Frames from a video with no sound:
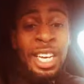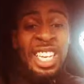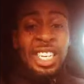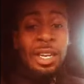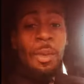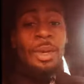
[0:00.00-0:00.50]

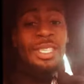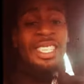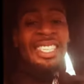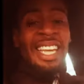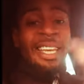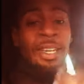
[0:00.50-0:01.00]
you're going to
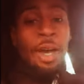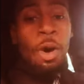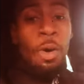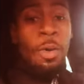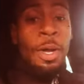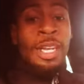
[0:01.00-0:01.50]
say
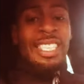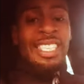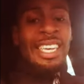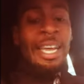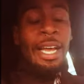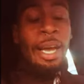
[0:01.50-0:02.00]
no
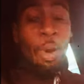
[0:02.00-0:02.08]
to,